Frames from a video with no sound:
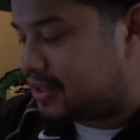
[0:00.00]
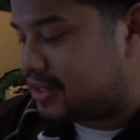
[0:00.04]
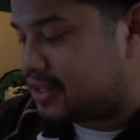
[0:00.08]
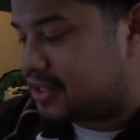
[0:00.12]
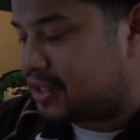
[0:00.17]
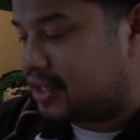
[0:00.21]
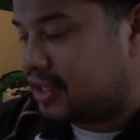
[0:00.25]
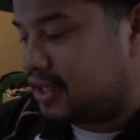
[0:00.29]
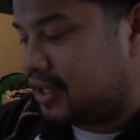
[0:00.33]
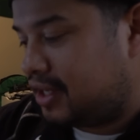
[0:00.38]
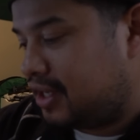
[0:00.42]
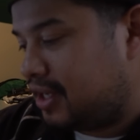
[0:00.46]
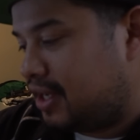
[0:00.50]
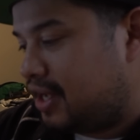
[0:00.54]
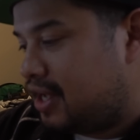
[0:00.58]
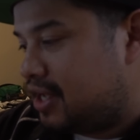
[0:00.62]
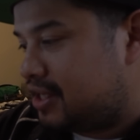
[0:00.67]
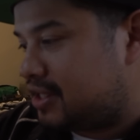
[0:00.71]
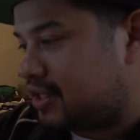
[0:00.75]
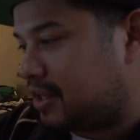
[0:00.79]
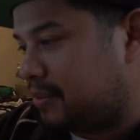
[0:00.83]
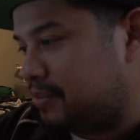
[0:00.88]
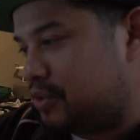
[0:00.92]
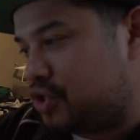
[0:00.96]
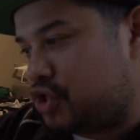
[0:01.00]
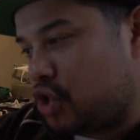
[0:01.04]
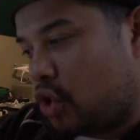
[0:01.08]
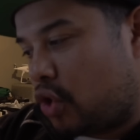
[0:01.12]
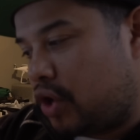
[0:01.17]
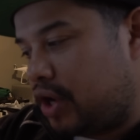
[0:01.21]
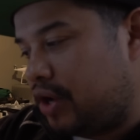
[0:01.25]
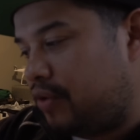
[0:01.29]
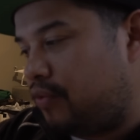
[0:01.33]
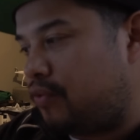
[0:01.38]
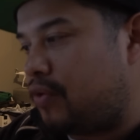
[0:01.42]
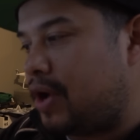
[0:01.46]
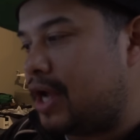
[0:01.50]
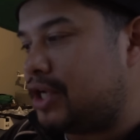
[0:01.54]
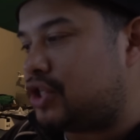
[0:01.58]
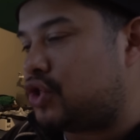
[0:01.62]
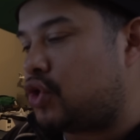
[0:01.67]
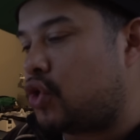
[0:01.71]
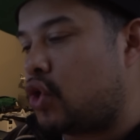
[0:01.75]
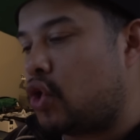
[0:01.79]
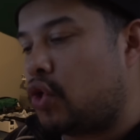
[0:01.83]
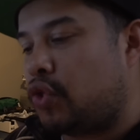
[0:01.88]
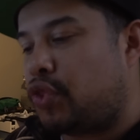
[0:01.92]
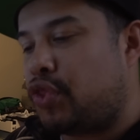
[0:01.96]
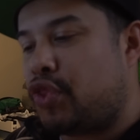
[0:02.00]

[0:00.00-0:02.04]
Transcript: Some Jordan Retro